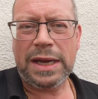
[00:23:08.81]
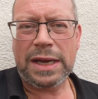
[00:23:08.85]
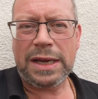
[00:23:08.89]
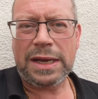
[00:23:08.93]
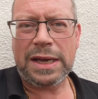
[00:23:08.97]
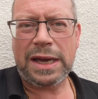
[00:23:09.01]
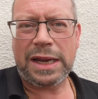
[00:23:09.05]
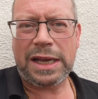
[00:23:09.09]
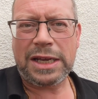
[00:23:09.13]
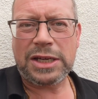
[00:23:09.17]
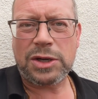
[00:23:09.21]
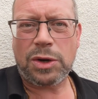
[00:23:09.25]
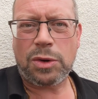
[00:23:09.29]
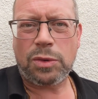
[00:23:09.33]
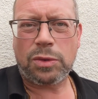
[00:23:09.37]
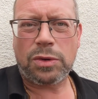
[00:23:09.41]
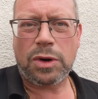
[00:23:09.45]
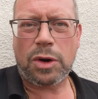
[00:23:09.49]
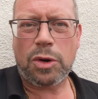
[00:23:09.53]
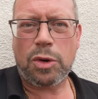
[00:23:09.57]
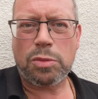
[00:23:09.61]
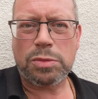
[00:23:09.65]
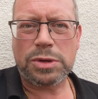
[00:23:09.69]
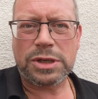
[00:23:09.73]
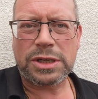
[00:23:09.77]
get his own
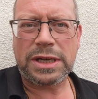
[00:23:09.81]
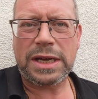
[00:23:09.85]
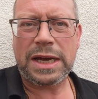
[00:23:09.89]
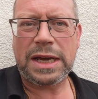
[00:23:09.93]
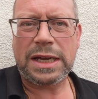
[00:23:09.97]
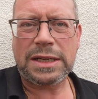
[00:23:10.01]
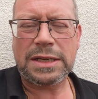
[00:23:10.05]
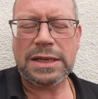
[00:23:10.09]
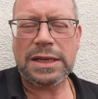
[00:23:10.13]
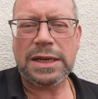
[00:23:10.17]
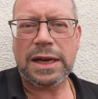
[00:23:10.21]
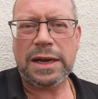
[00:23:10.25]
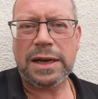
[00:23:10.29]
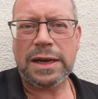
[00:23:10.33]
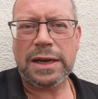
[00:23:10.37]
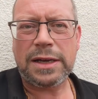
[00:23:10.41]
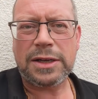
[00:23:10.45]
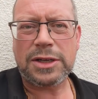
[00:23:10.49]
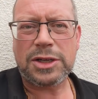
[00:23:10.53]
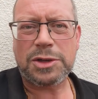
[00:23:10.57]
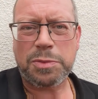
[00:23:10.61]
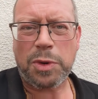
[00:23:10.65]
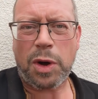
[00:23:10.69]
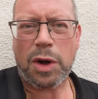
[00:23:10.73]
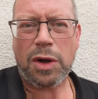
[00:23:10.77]
homestead,
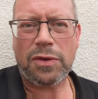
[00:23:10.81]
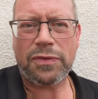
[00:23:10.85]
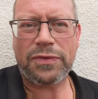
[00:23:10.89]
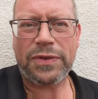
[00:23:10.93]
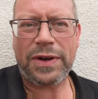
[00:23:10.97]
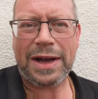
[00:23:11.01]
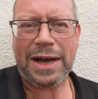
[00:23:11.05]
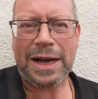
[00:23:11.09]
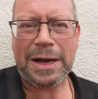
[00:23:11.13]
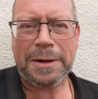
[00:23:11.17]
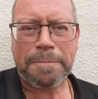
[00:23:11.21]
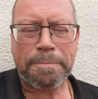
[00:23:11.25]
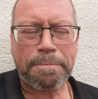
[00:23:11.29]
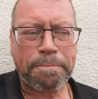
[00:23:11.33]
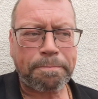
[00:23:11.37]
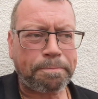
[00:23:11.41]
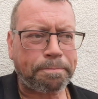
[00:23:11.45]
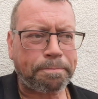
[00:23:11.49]
small farm,